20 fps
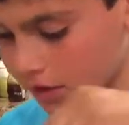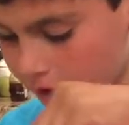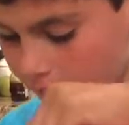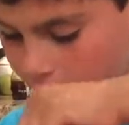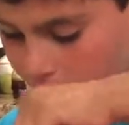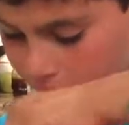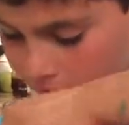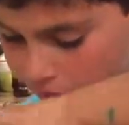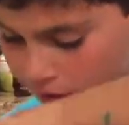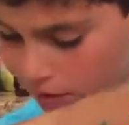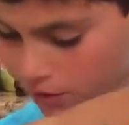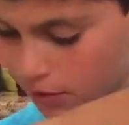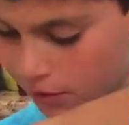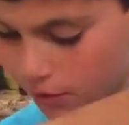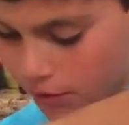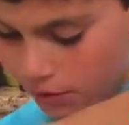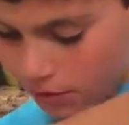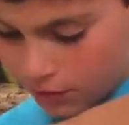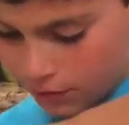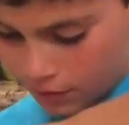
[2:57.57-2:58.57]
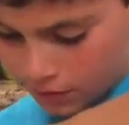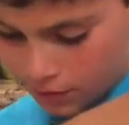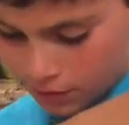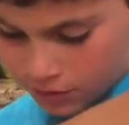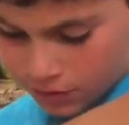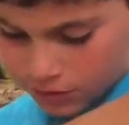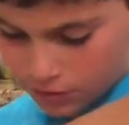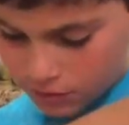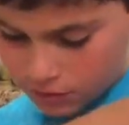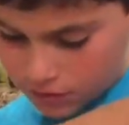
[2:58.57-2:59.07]
And
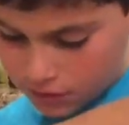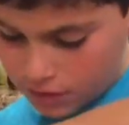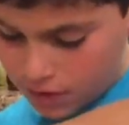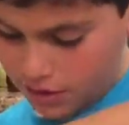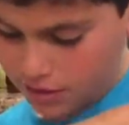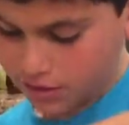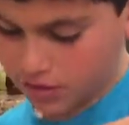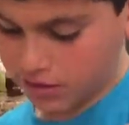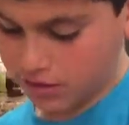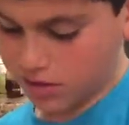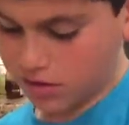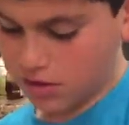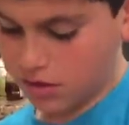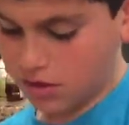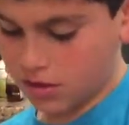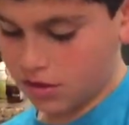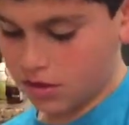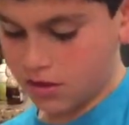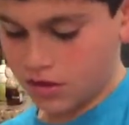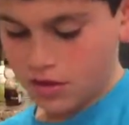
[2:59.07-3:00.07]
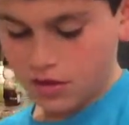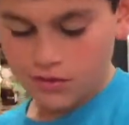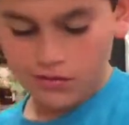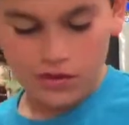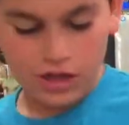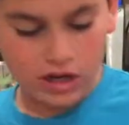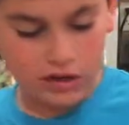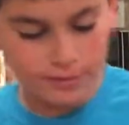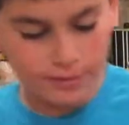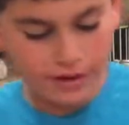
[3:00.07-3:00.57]
last, a
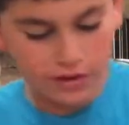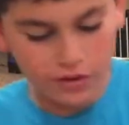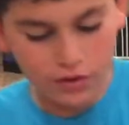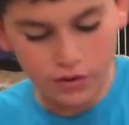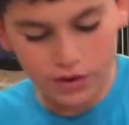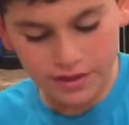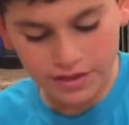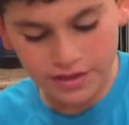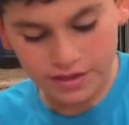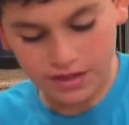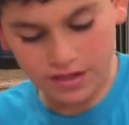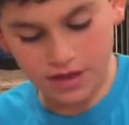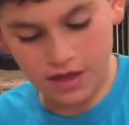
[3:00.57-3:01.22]
little bit of hoisin